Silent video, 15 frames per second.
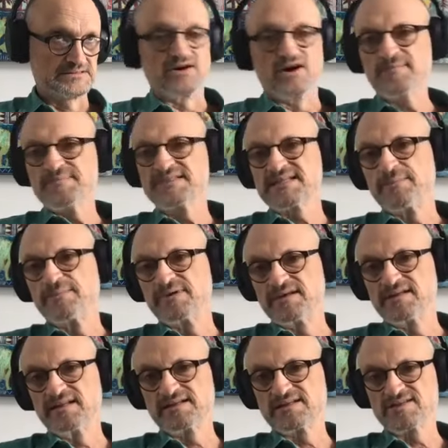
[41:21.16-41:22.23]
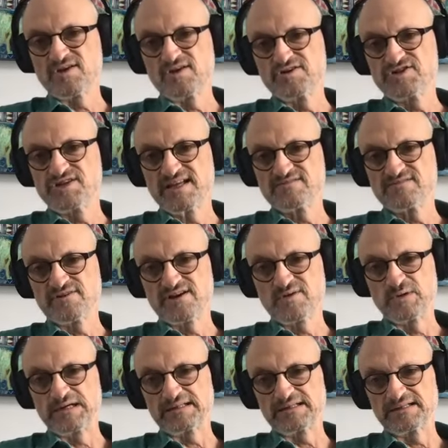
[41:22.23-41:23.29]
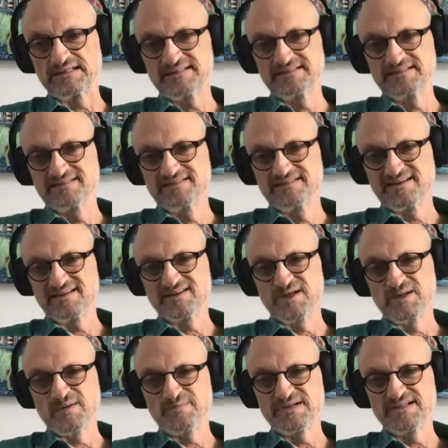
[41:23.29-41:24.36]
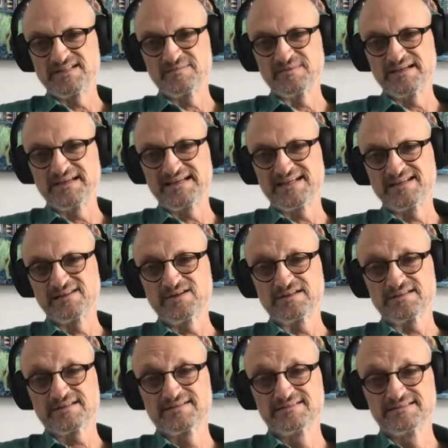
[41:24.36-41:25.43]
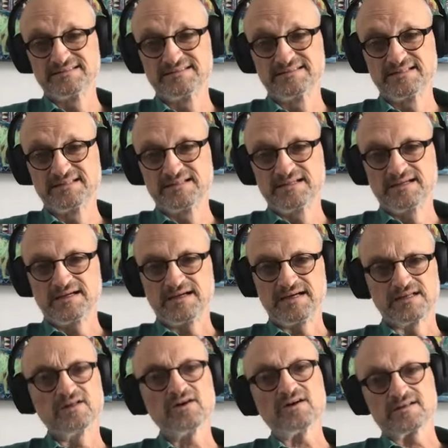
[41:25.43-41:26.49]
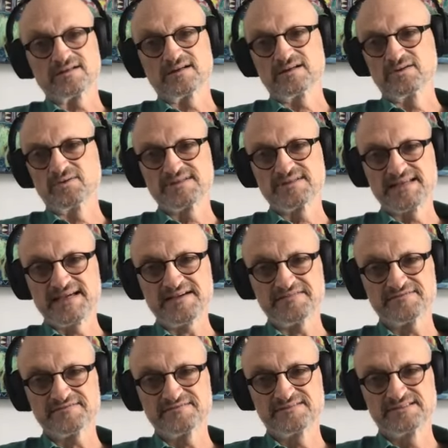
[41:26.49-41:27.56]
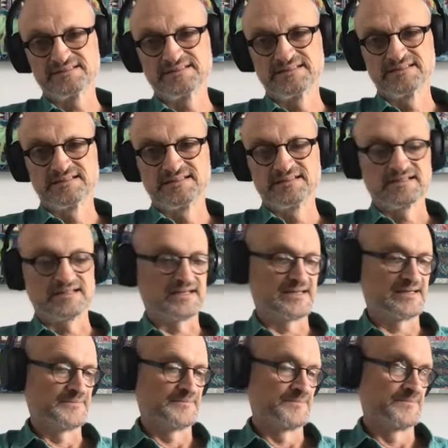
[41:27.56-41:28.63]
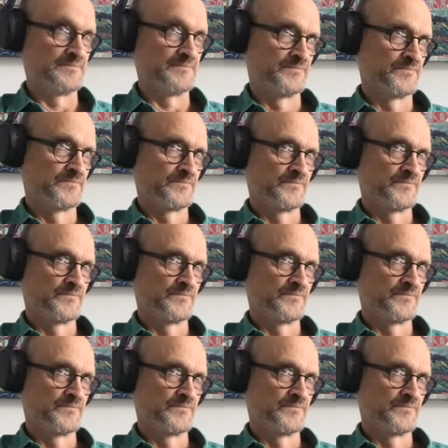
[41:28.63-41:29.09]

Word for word: you know, I'm somebody that dissociates very quickly. I go up into my head a lot, a lot. I always have. Um,